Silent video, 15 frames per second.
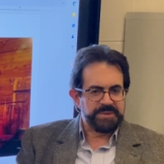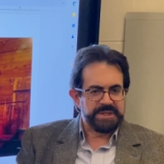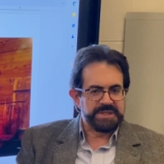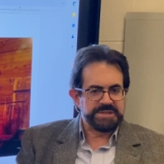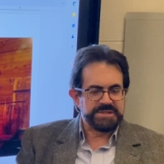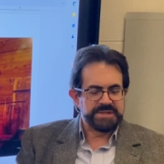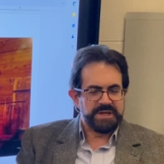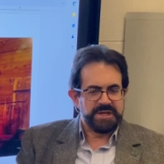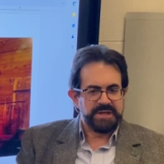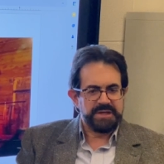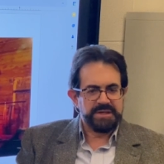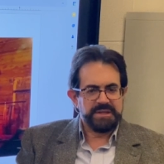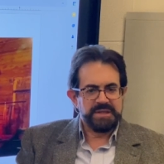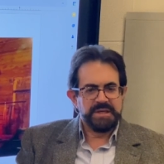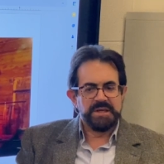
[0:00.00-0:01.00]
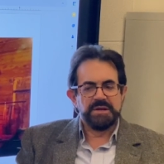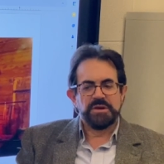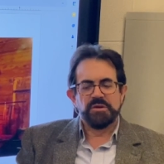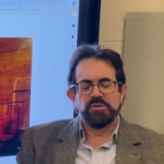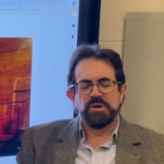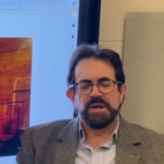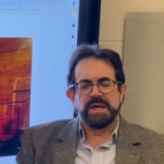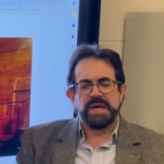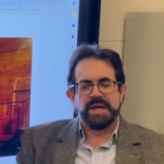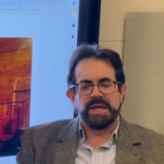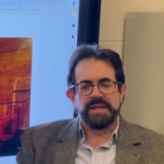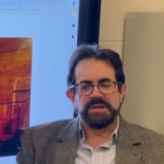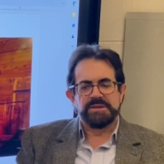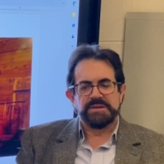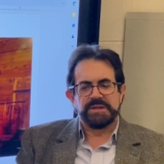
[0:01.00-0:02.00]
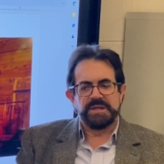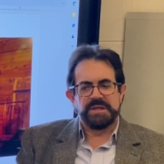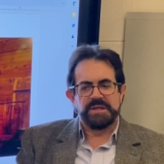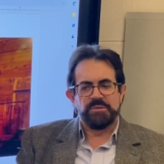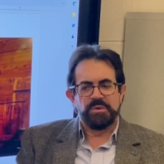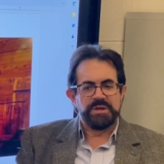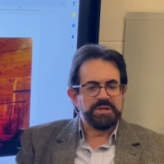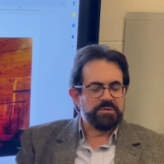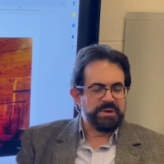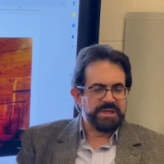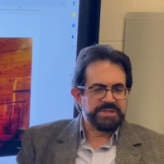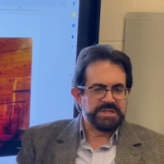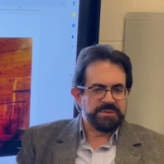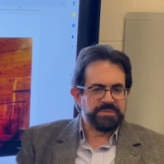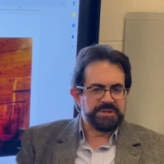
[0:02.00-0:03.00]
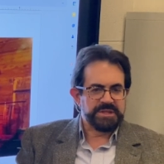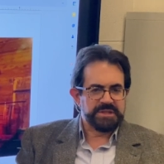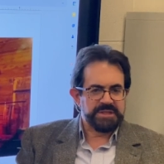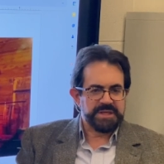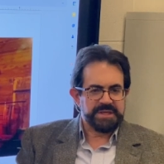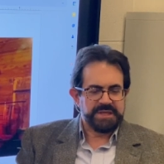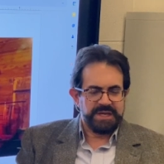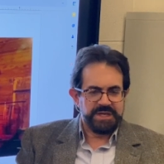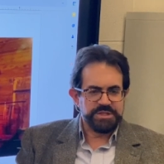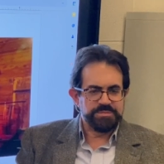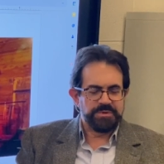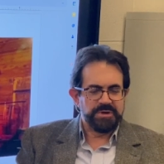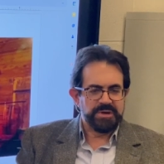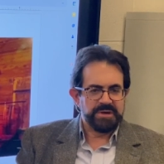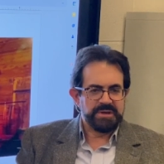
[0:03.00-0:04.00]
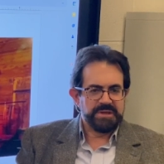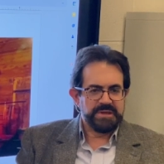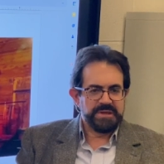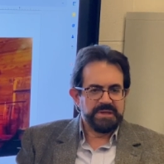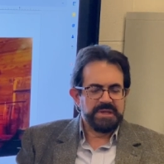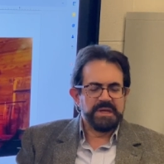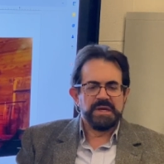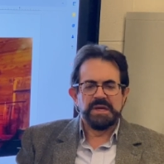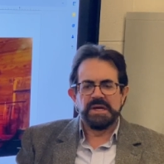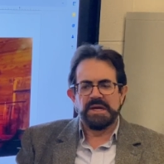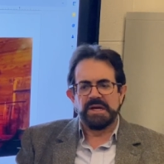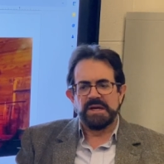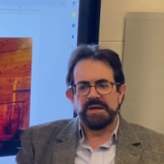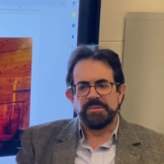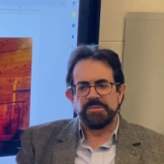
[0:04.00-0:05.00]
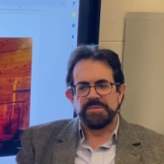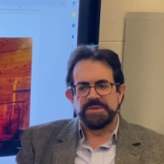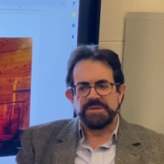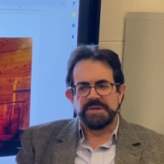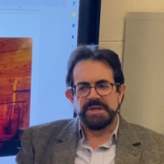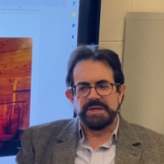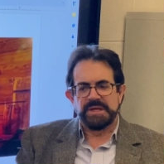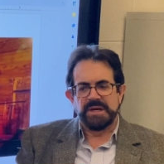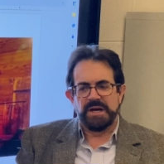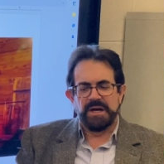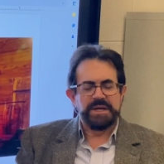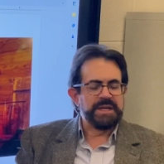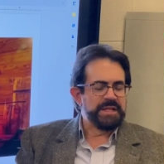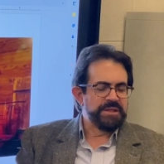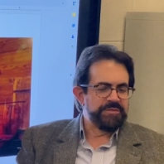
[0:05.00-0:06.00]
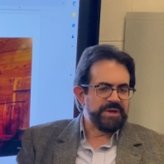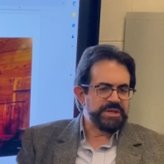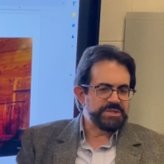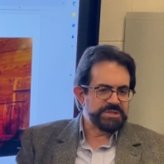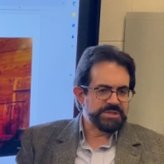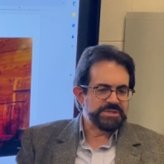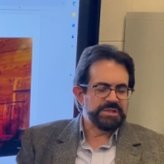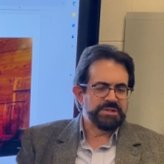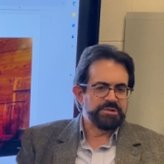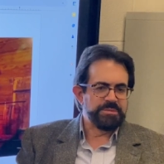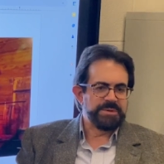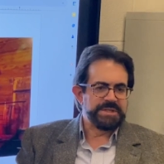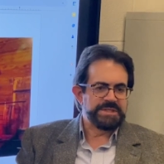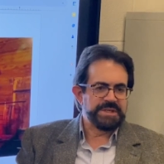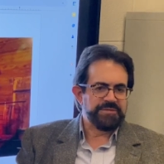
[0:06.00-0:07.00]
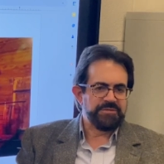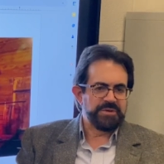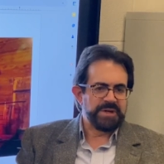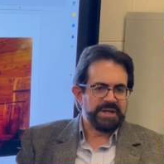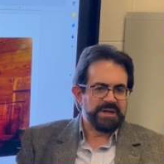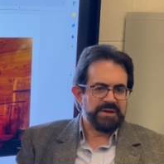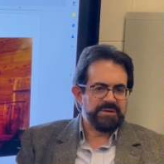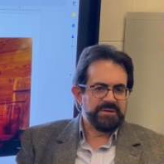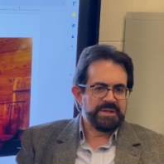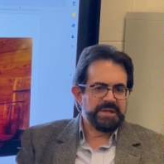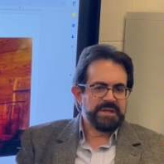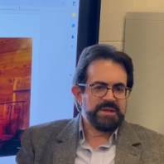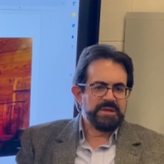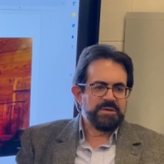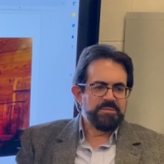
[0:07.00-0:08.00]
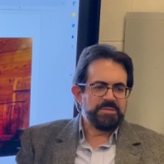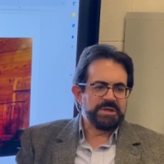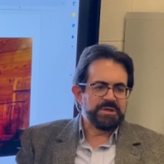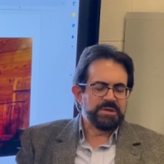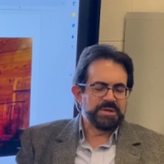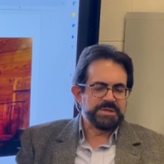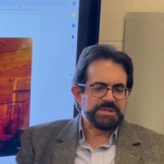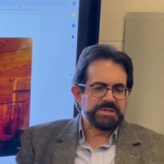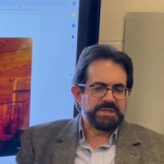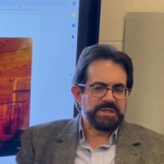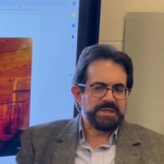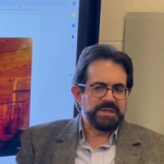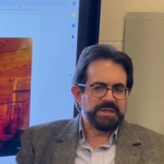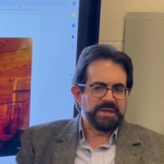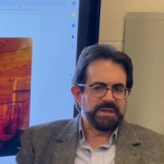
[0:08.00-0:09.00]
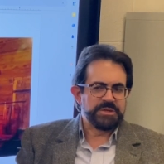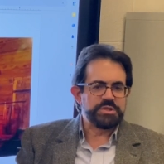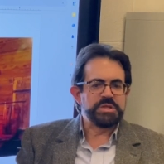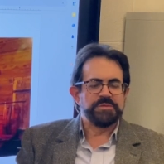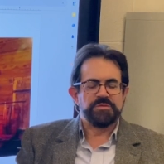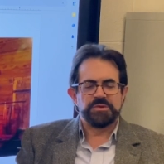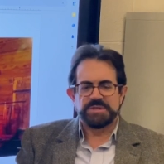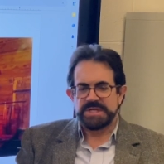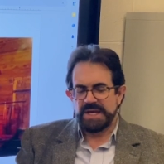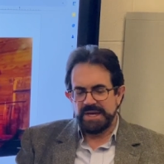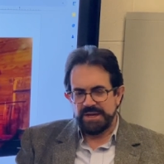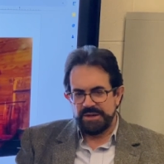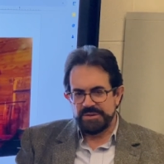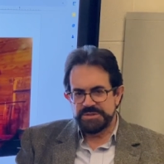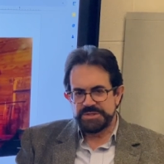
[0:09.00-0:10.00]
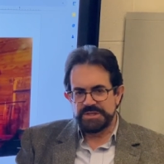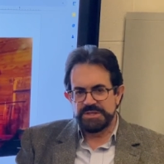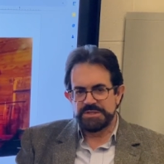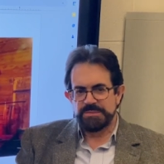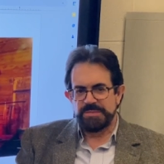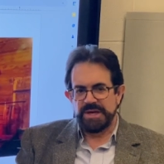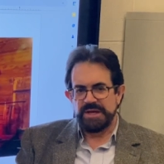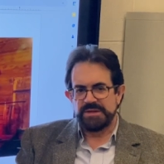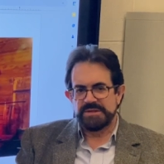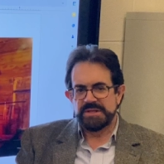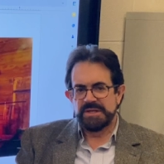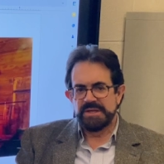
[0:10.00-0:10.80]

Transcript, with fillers: the inside, and the window ends up in the cage bar. Um, the height elevation is a little bit different now because the uh, Shivers house is about